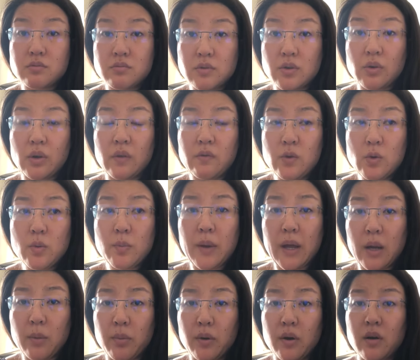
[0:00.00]
They'll give you a
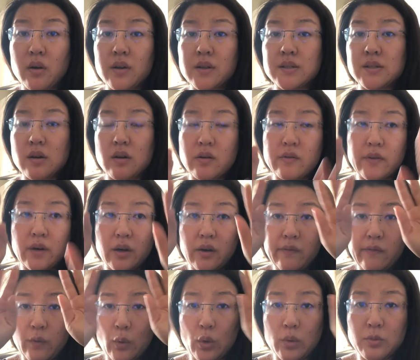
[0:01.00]
paper, it's all very
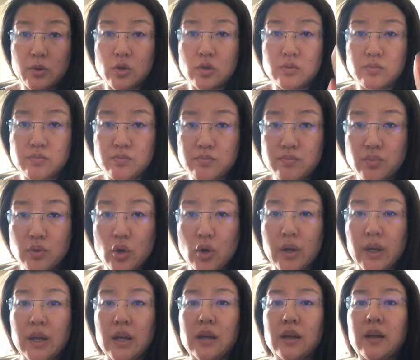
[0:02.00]
formal
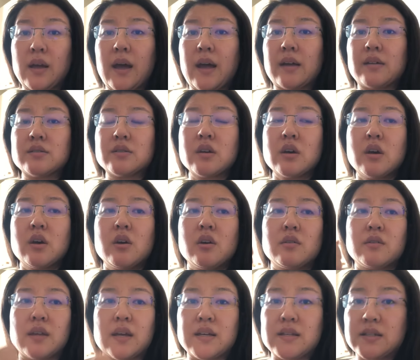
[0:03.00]
looking, and
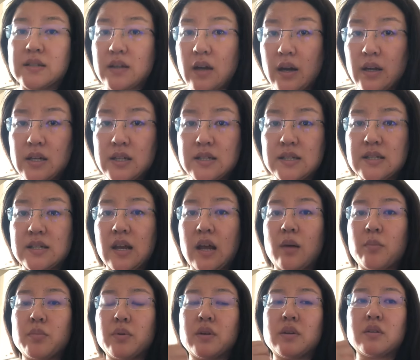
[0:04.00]
they sign and
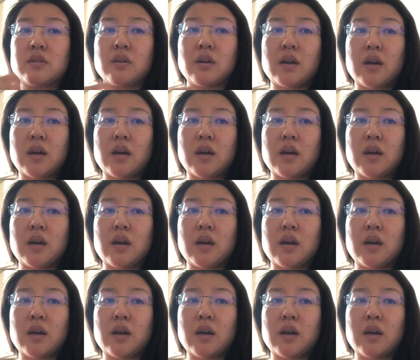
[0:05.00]
stamp it,